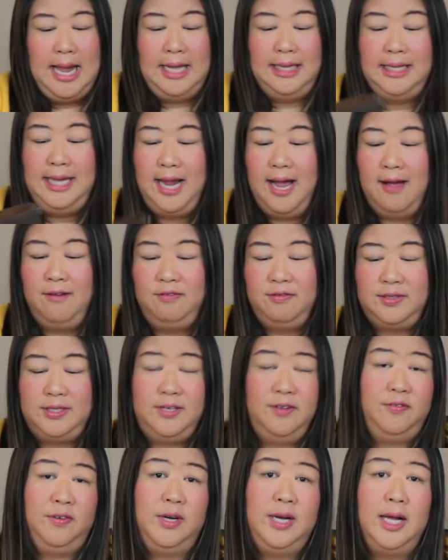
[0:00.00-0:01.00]
And they have
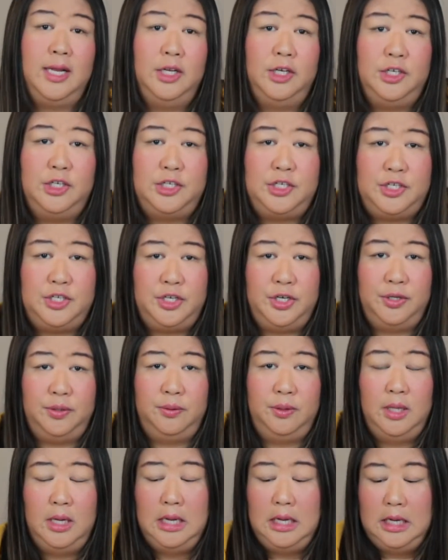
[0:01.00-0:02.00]
different colors too.
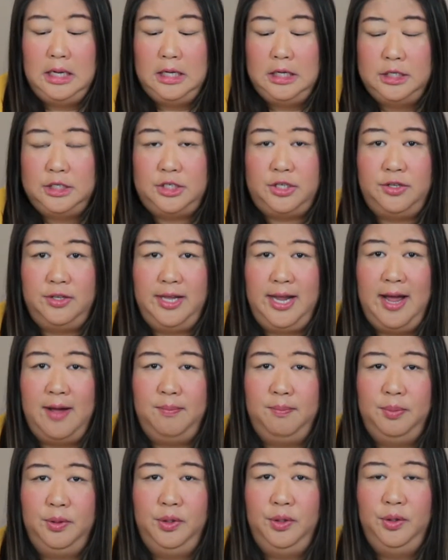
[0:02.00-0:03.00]
So they
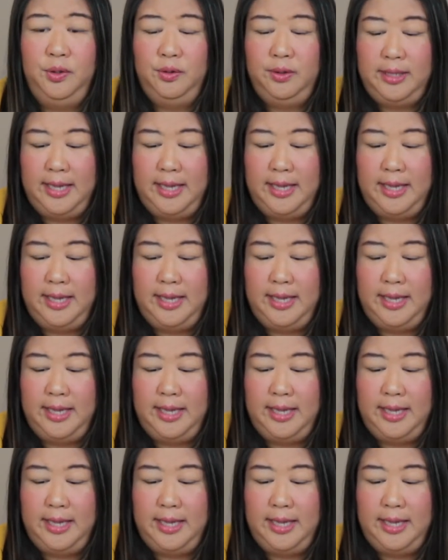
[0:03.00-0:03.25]
have blue,